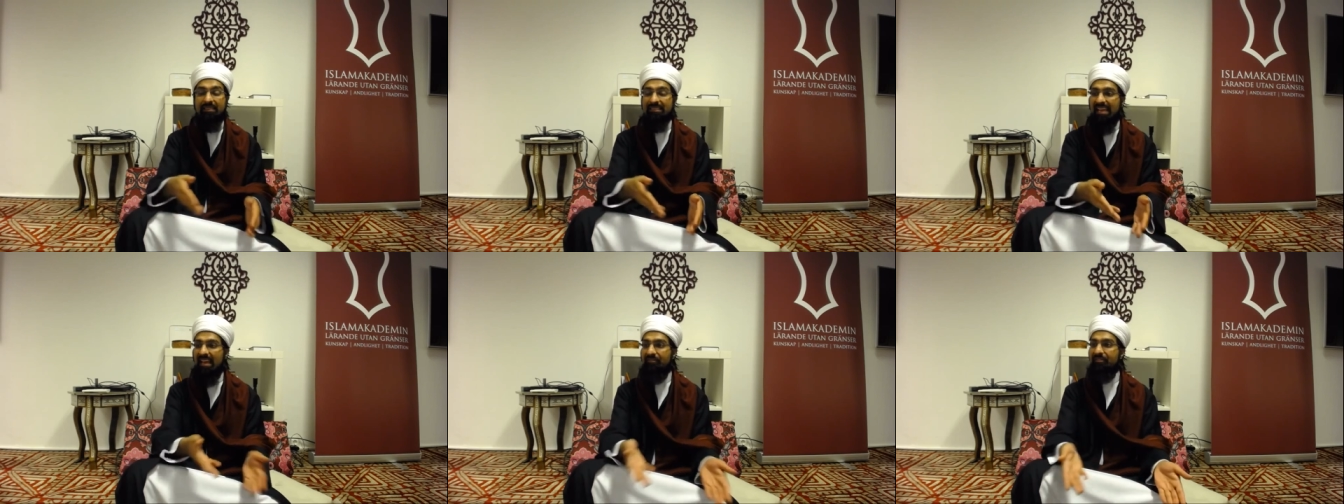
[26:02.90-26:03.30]

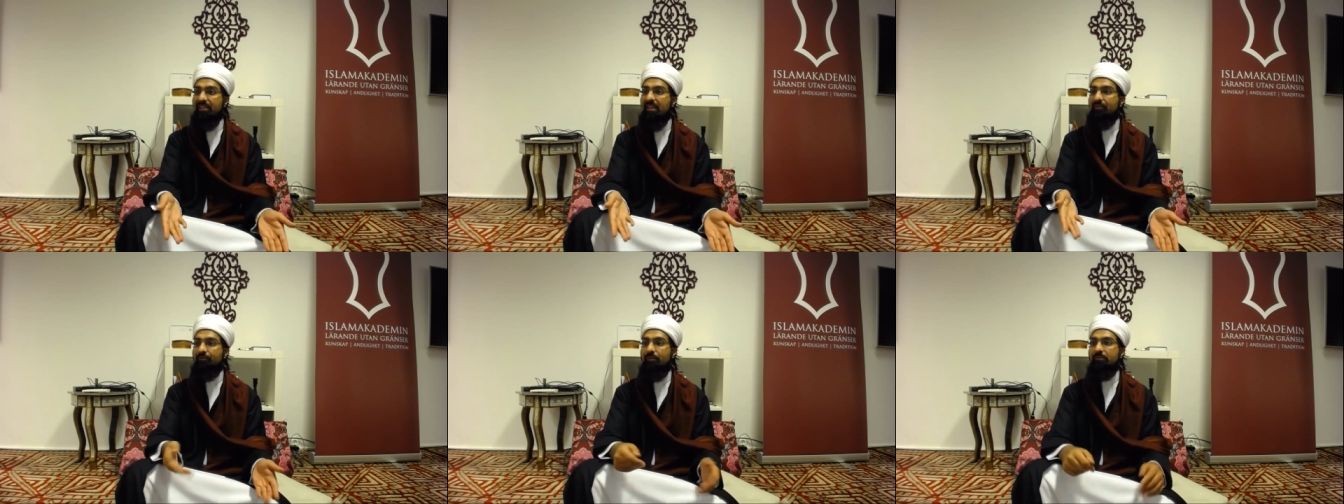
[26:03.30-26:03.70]

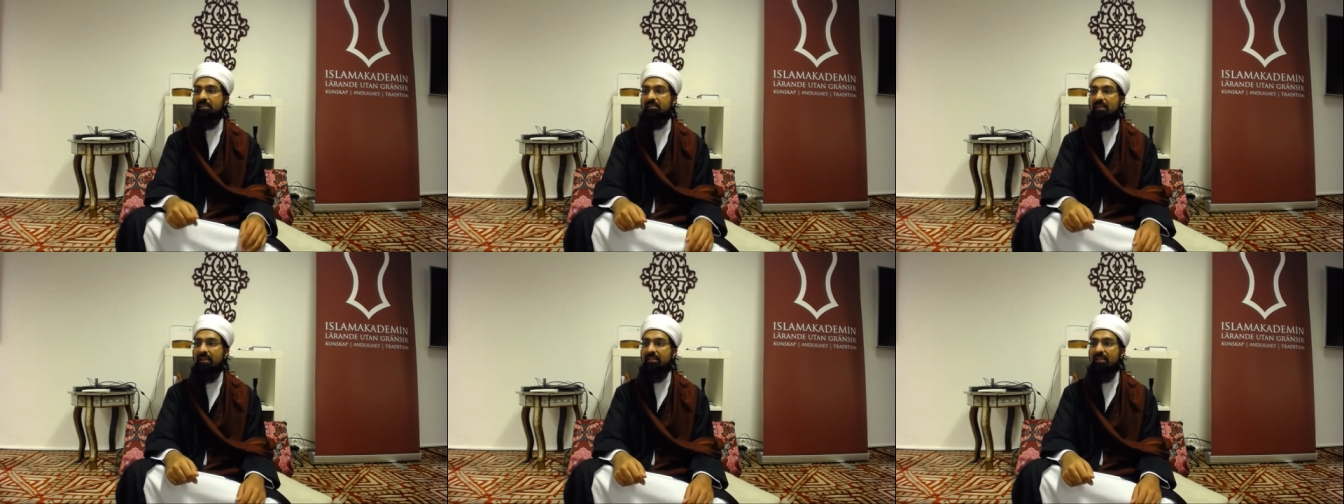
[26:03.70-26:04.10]
evident from this
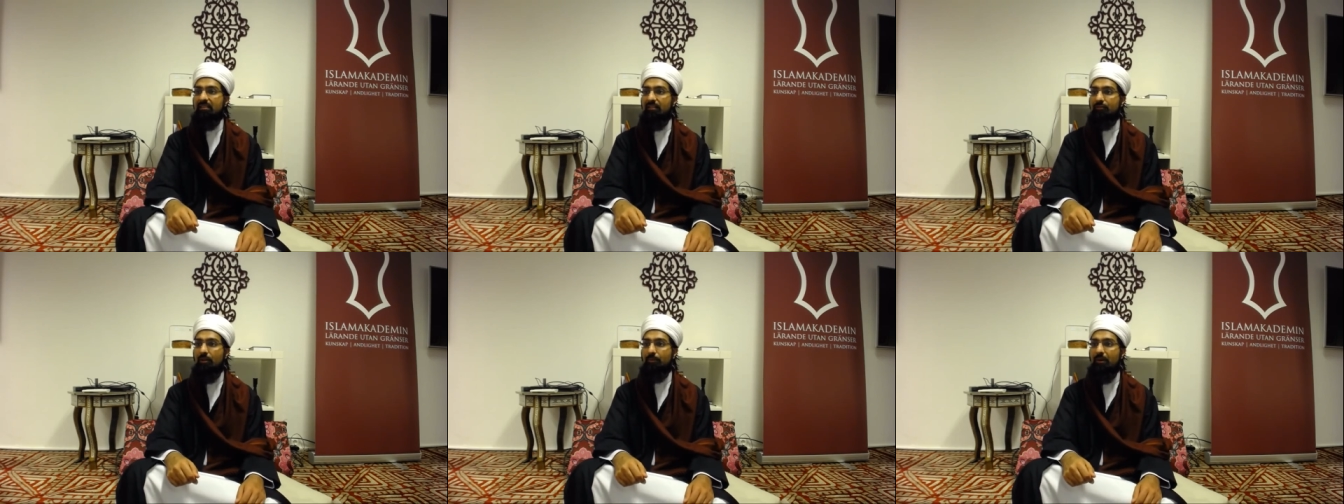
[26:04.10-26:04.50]
hadith
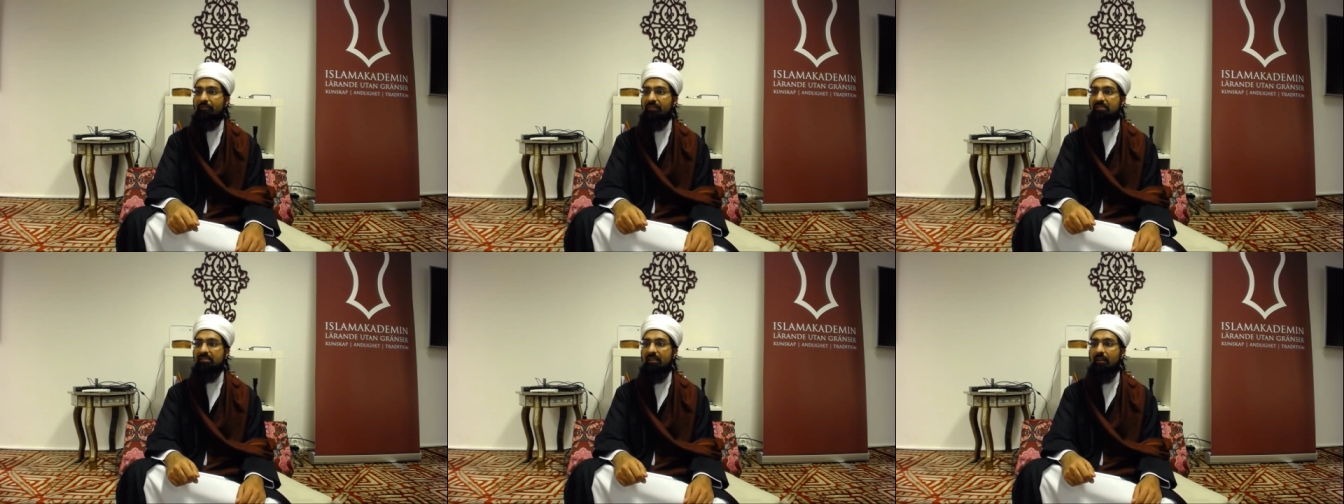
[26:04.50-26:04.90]
of the
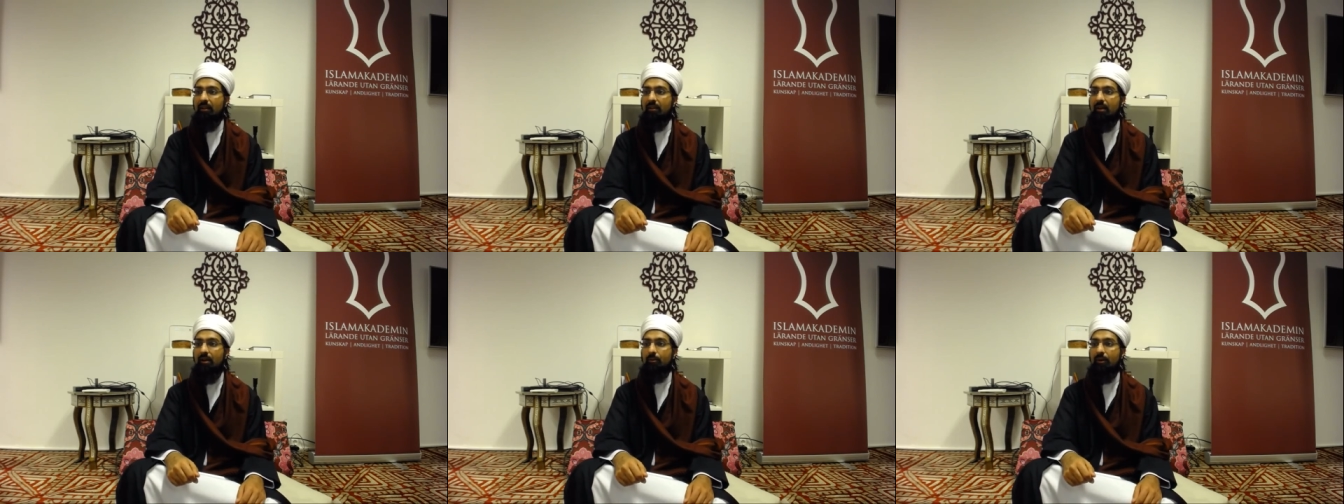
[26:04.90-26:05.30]
Prophet
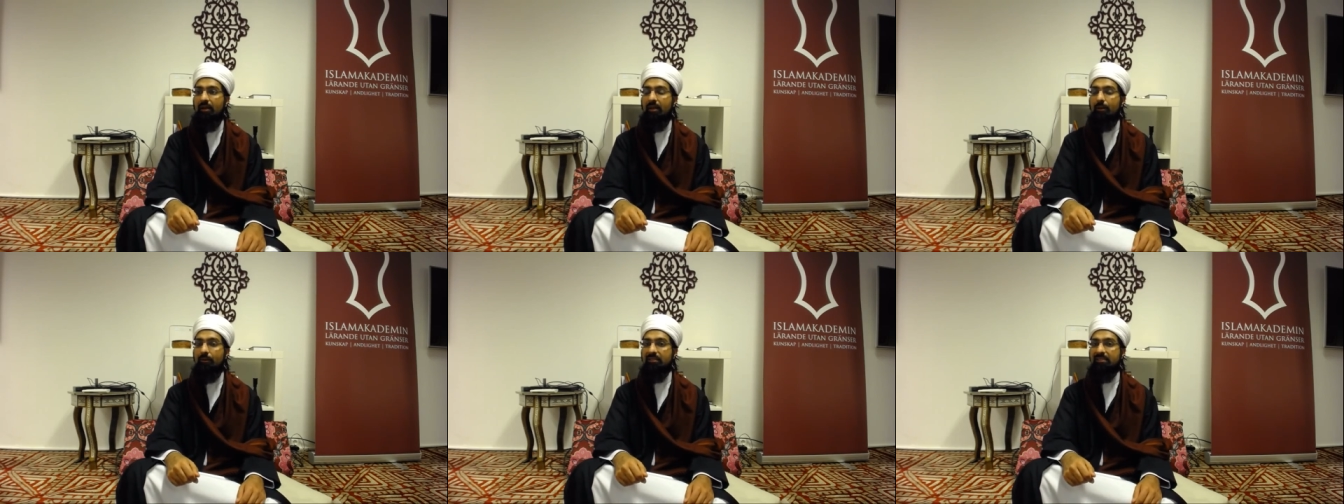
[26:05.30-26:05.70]
sallallahu
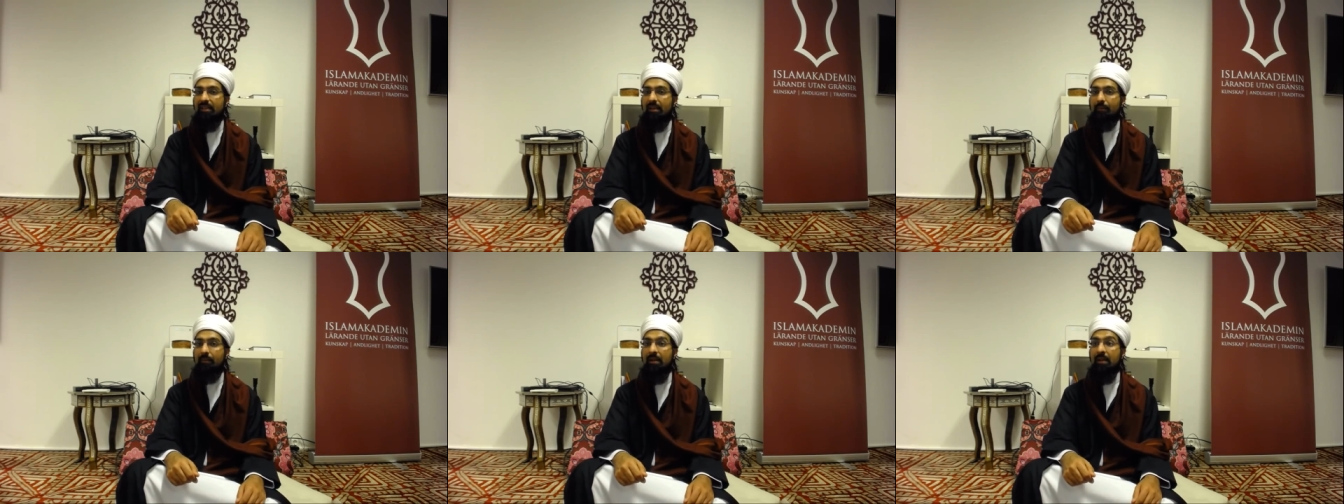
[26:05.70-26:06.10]
alaihi
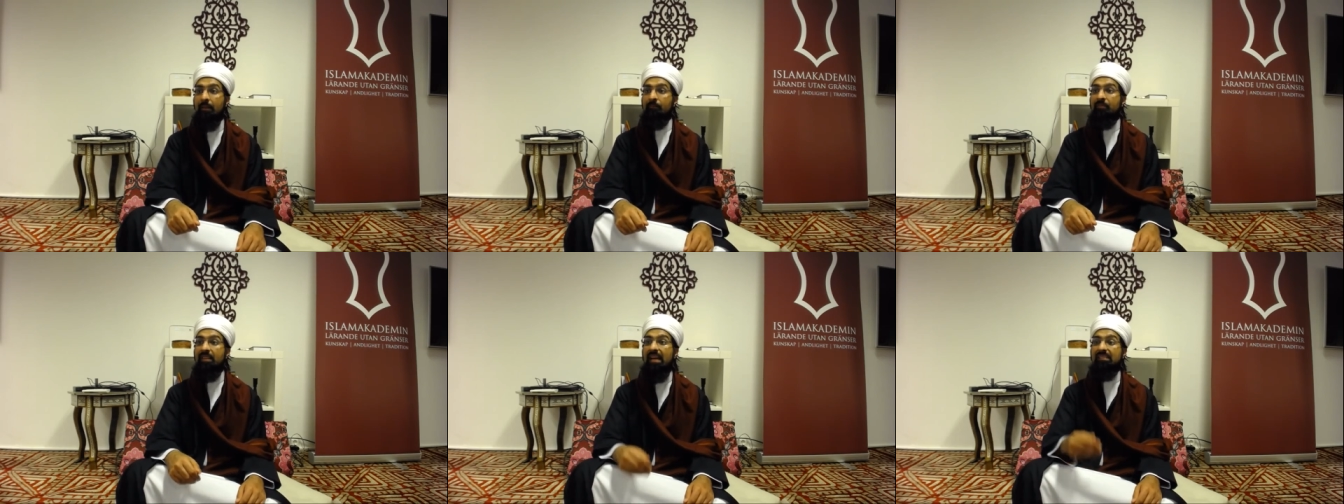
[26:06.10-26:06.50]
wasallam.
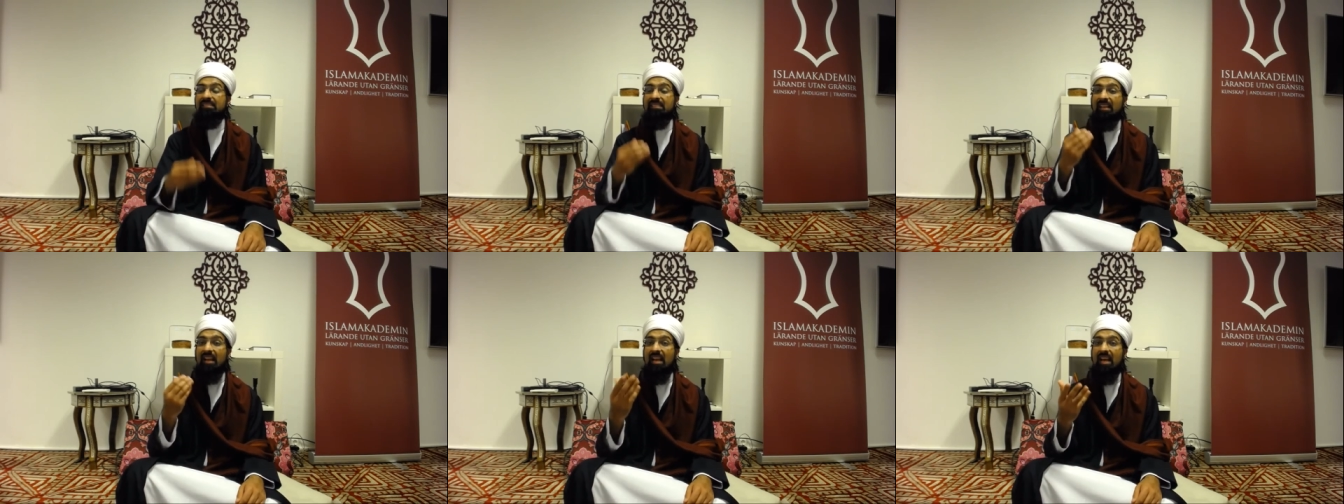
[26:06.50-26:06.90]
That's
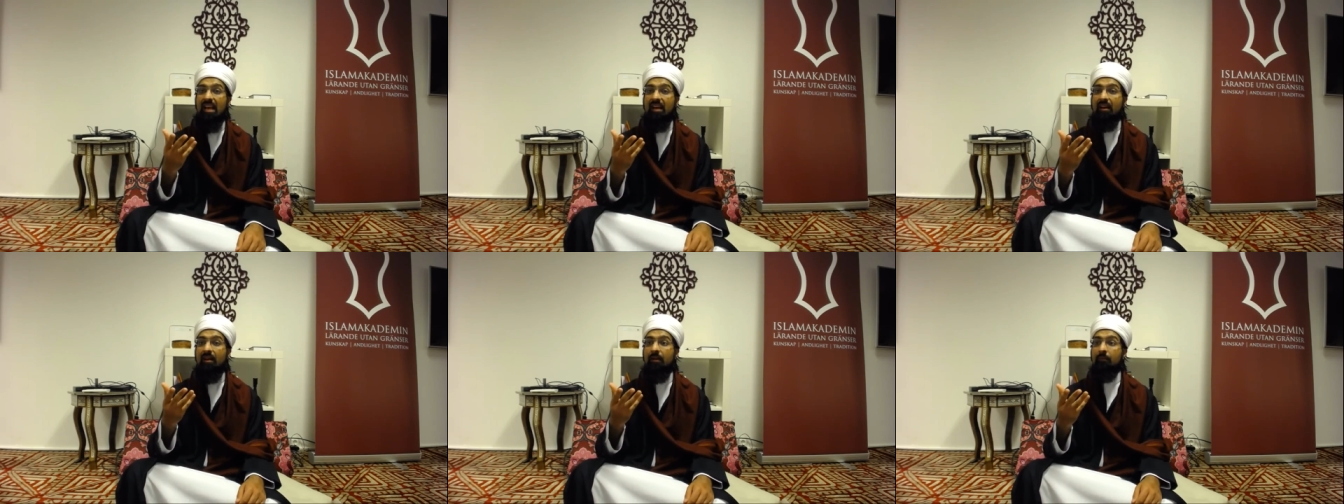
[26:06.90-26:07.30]

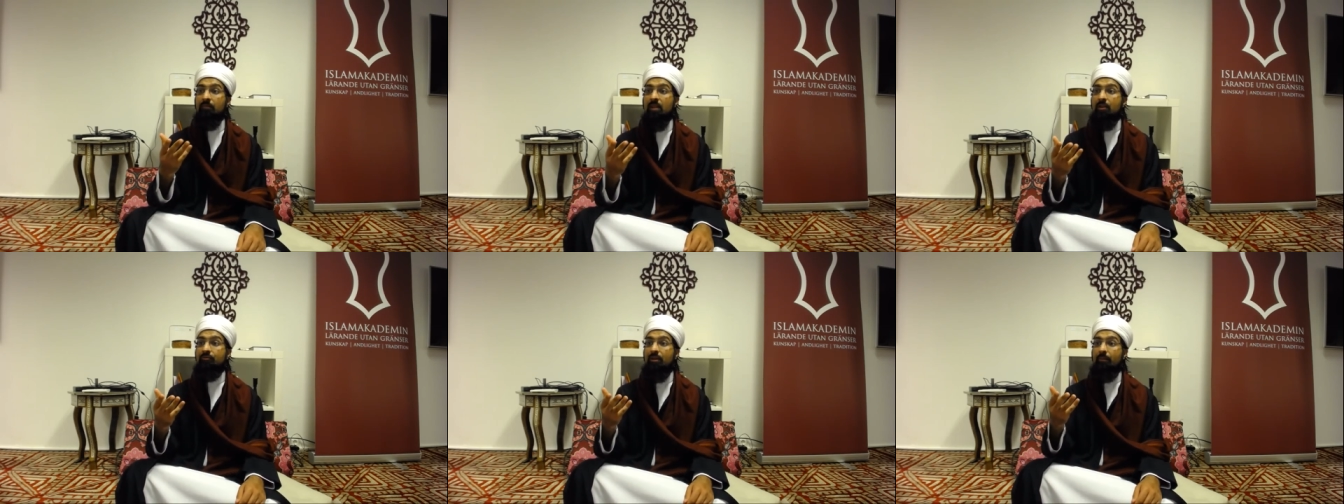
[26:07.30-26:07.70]
clear
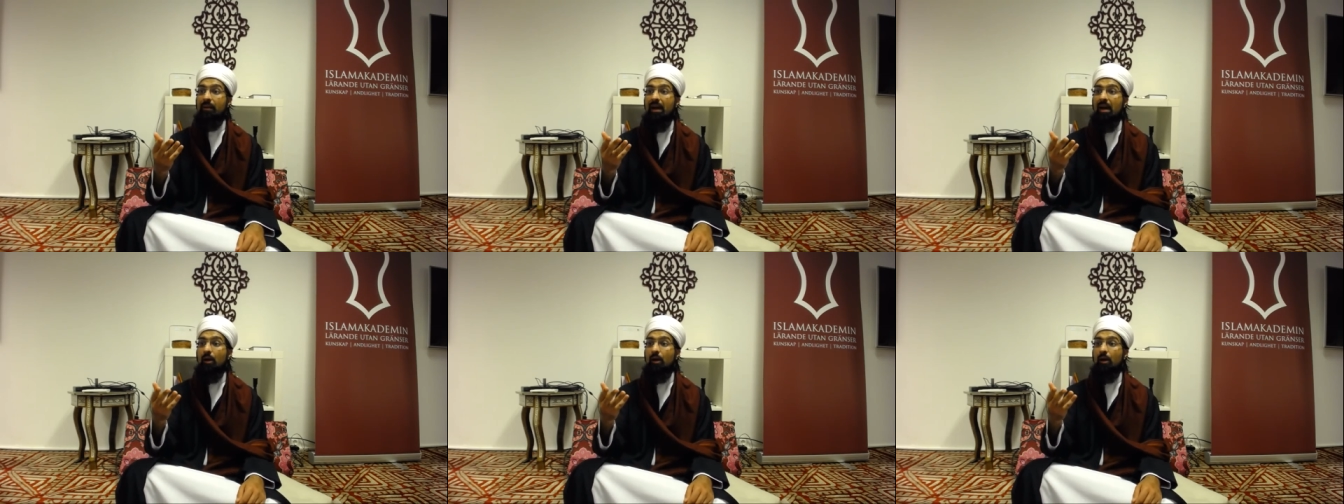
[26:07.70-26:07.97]
from how